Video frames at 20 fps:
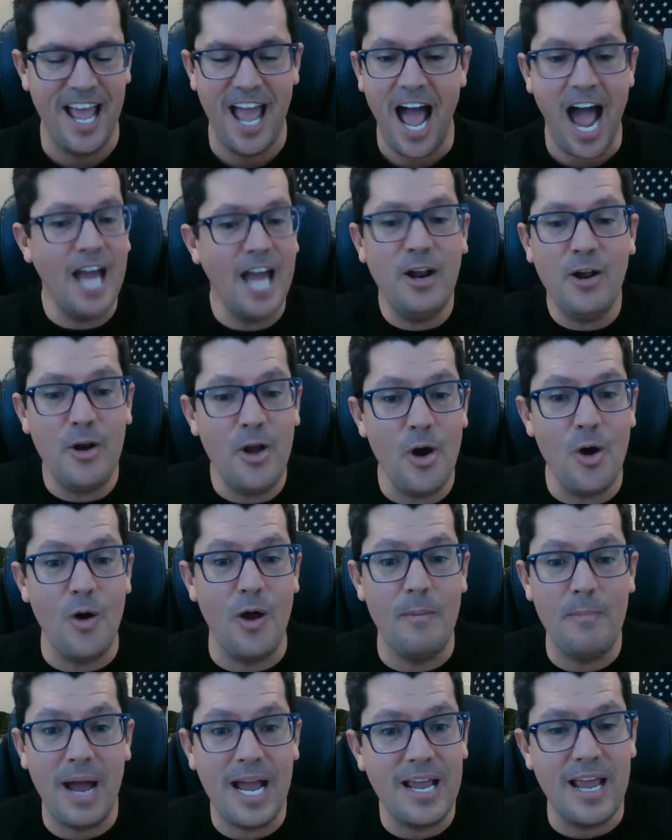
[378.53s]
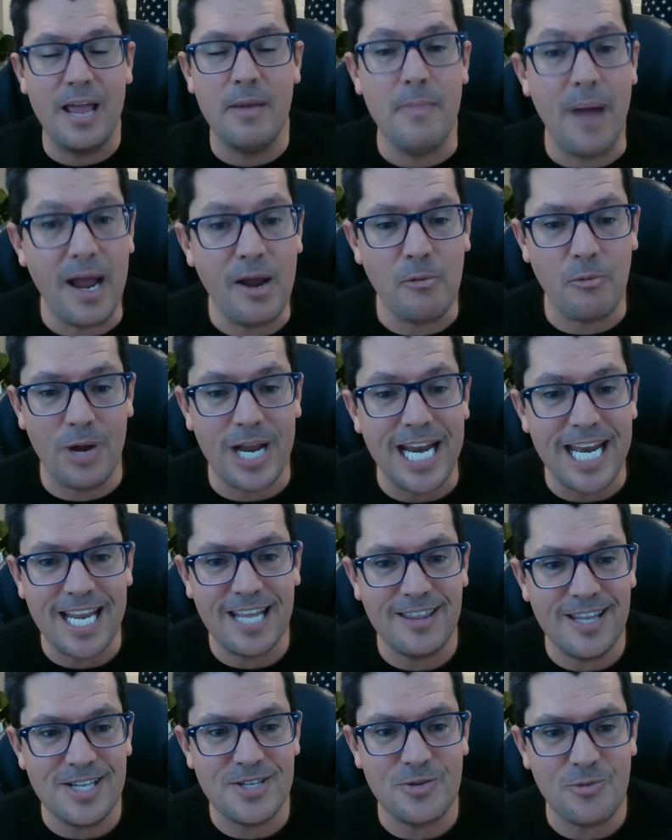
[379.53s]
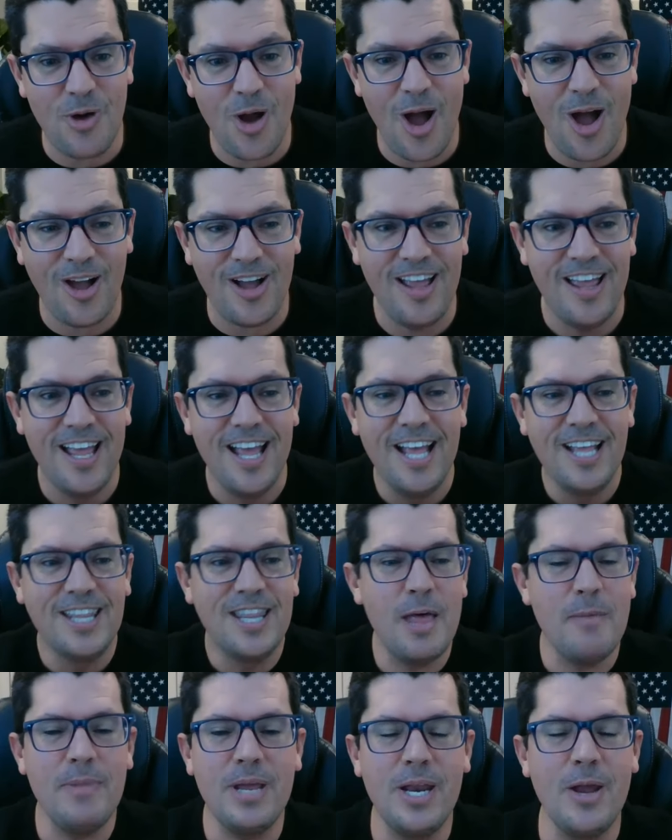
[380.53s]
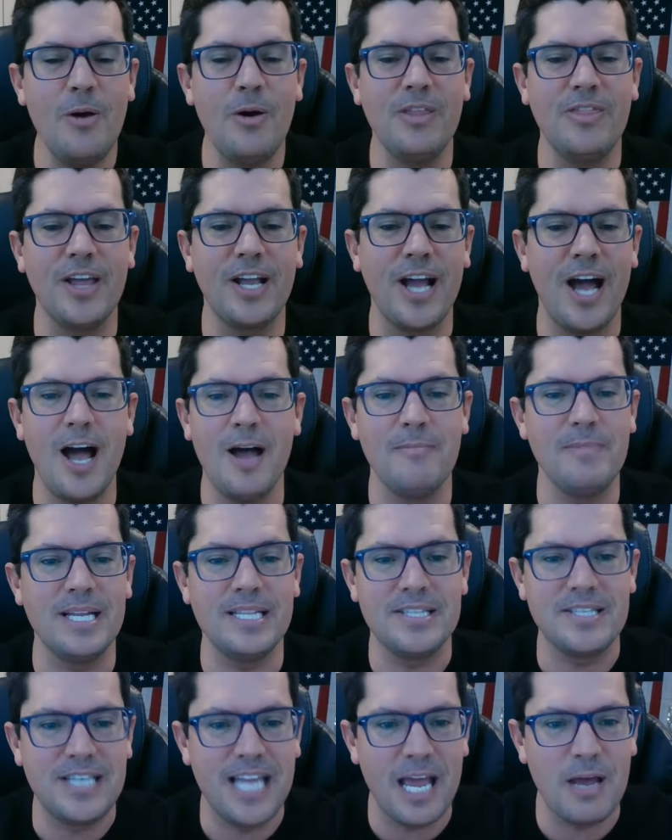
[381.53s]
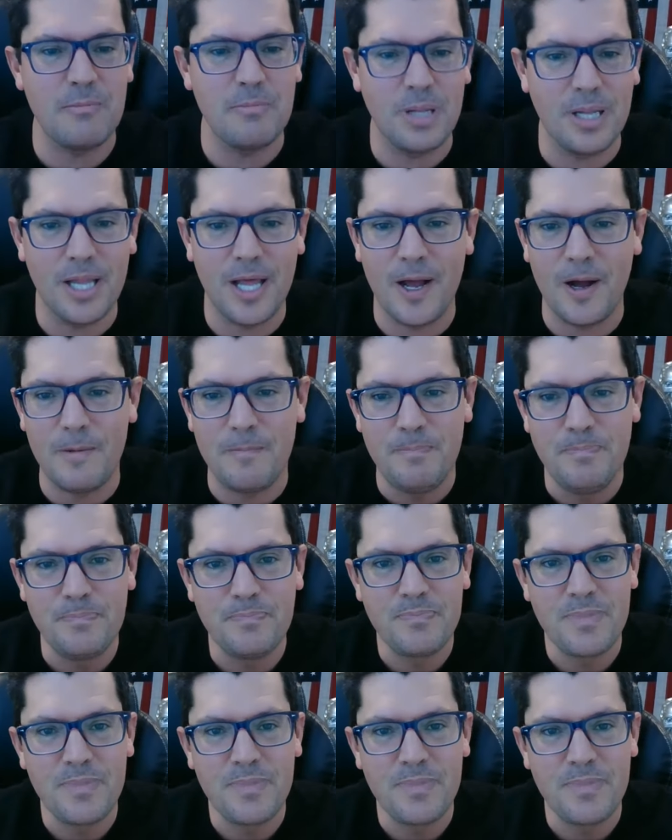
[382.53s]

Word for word: I don't know. Am I am I reading this wrong? Let me know in the comments down below.